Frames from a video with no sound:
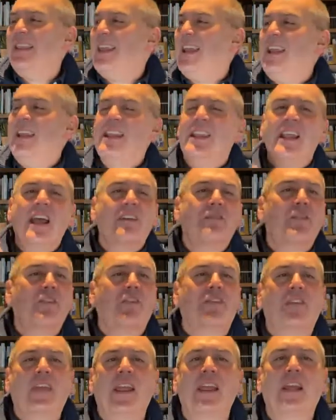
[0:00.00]
they never
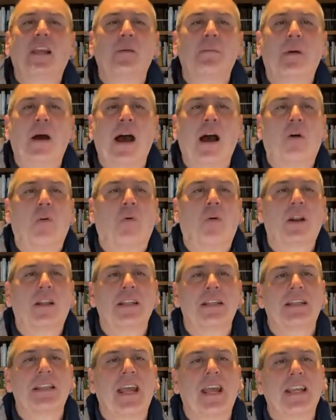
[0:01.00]
think about what
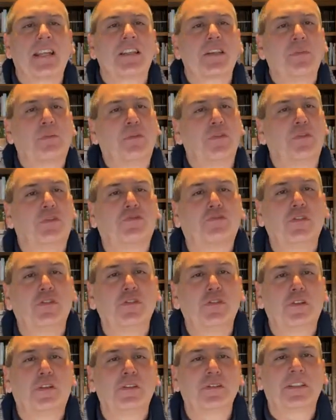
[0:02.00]
it takes to put the
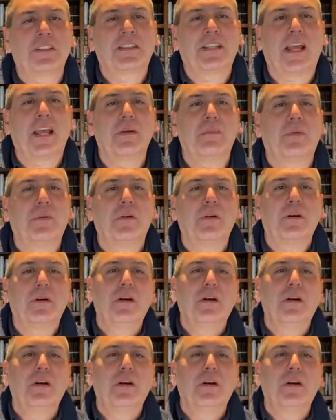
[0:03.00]
food on the table.